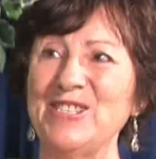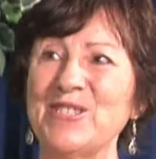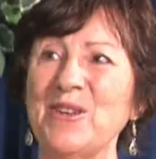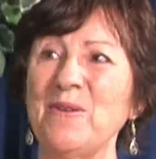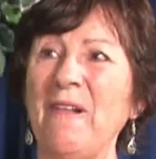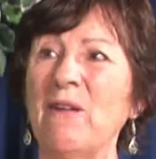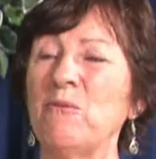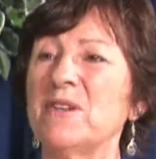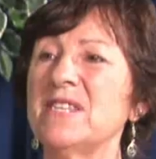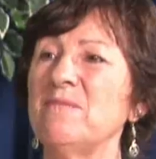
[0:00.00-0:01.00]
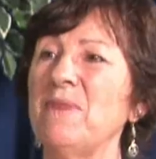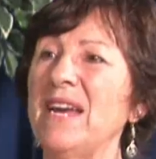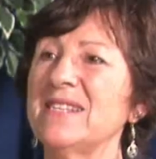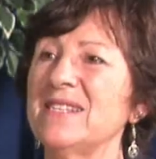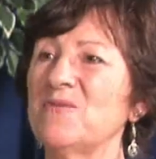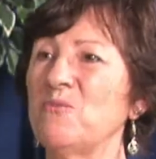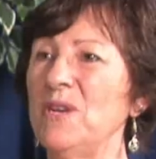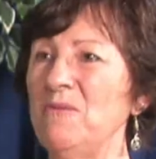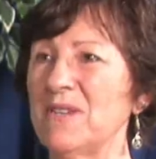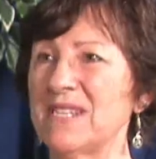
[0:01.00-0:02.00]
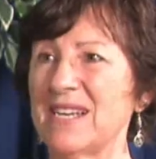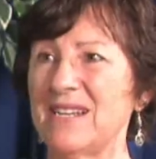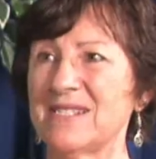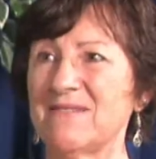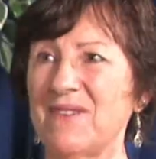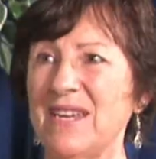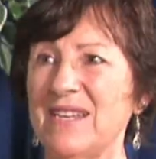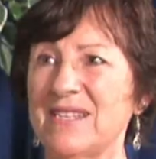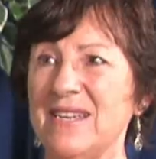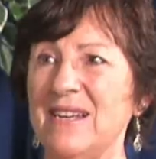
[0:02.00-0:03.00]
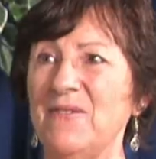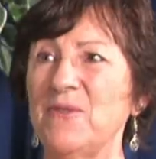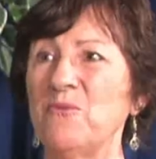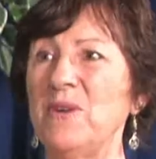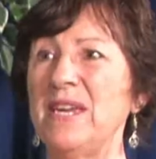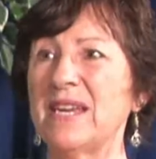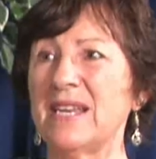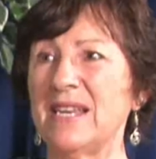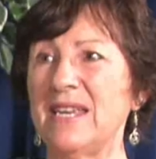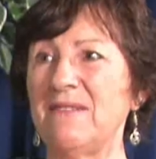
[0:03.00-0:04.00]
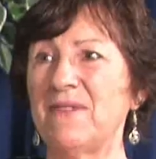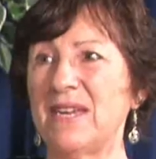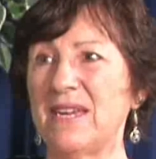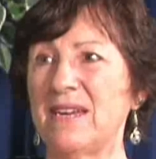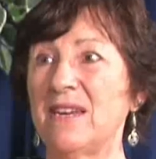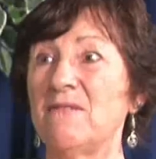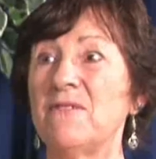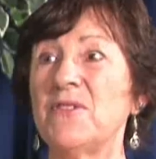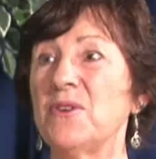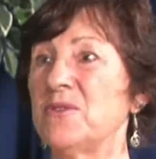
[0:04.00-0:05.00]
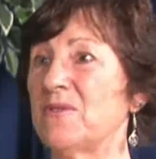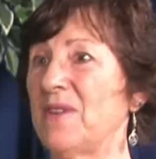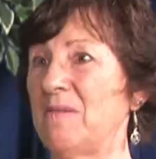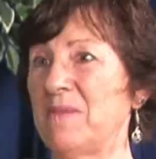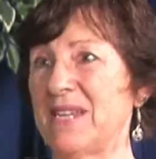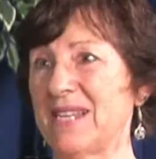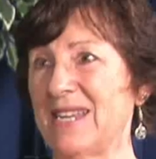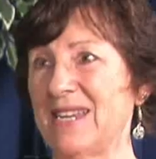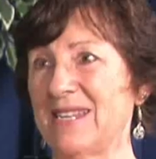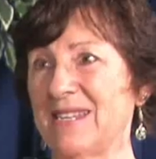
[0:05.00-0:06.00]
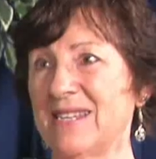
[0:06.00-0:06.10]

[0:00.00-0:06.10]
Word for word: So, what are the patterns we want to cultivate that we can leave here for those of our bloodline?